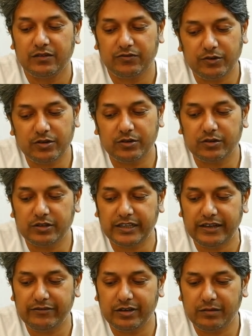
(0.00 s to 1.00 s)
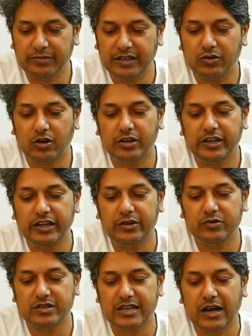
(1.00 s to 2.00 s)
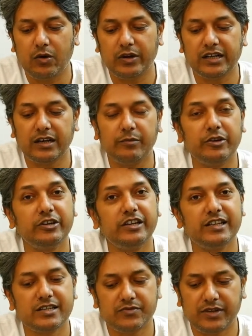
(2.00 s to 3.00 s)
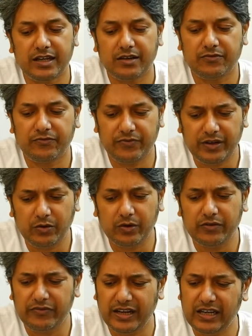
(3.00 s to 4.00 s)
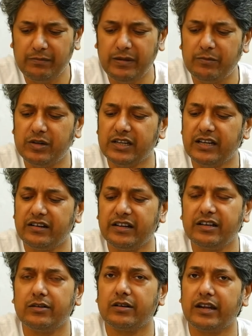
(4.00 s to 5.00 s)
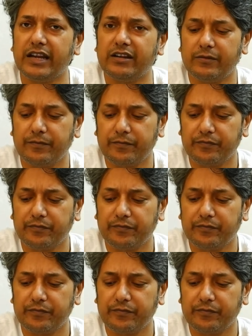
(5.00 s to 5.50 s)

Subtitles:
Folklore developed and continues now in communities where few, if any, people can read or write.